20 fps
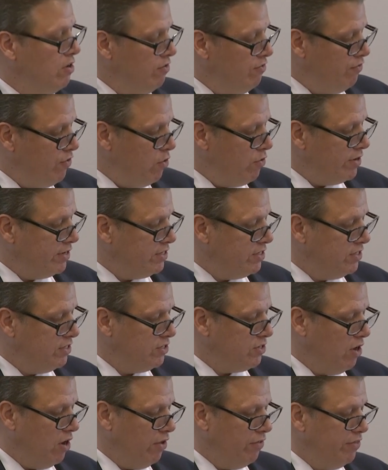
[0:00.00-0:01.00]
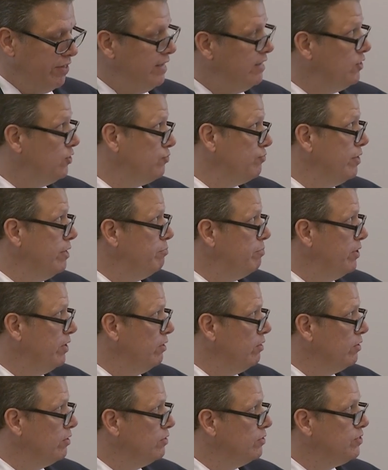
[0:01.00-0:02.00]
focuses on these three
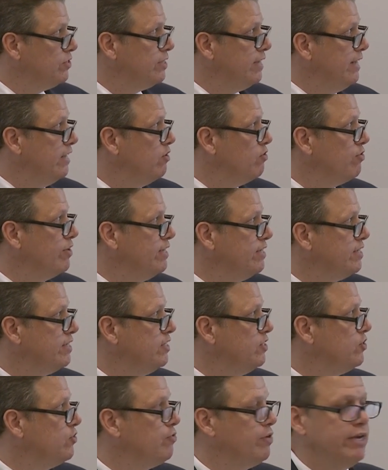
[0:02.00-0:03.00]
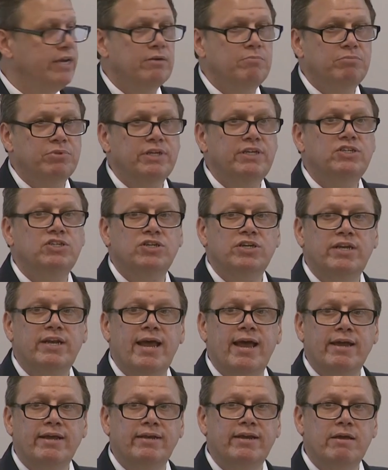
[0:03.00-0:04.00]
pillars: increasing degree completion and
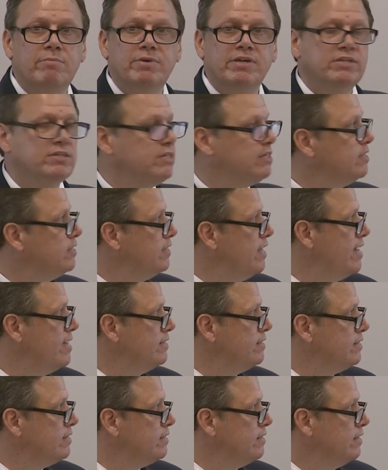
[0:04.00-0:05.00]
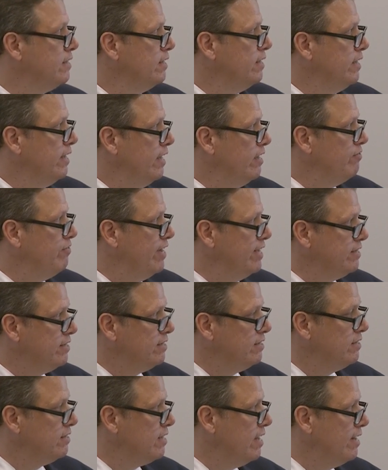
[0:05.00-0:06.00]
academic success,
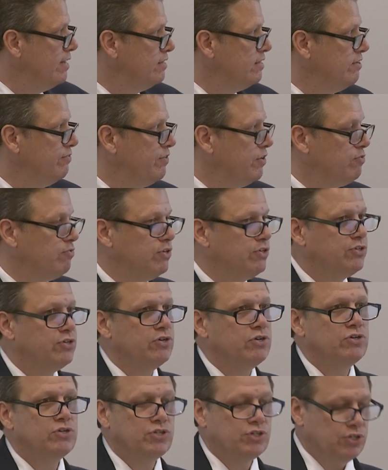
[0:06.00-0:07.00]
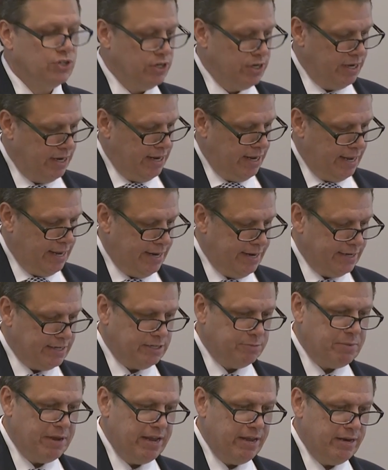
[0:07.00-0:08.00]
advancing scientific research, and
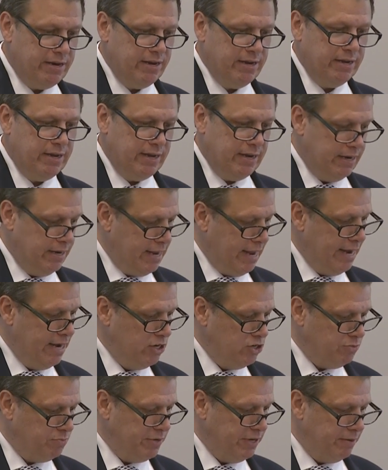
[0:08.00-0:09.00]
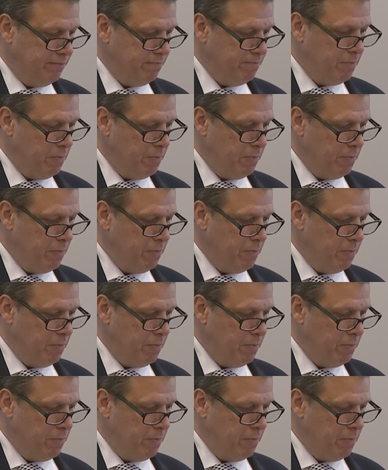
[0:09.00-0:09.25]
expanding engagement.